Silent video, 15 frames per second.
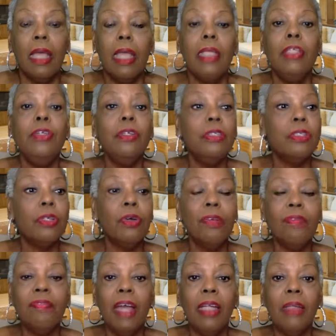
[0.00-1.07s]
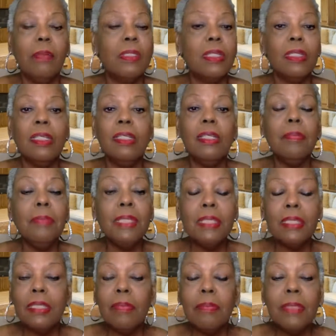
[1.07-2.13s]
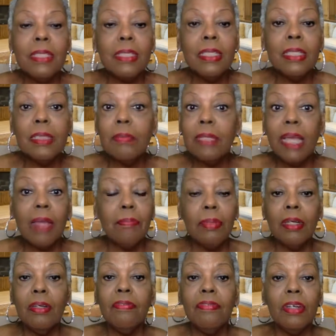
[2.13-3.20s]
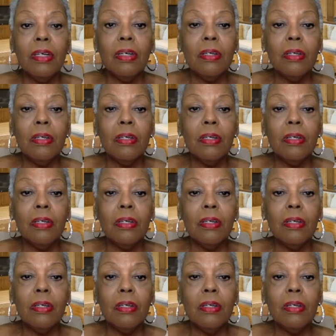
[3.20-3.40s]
And you can just go and find them. So let me see some type of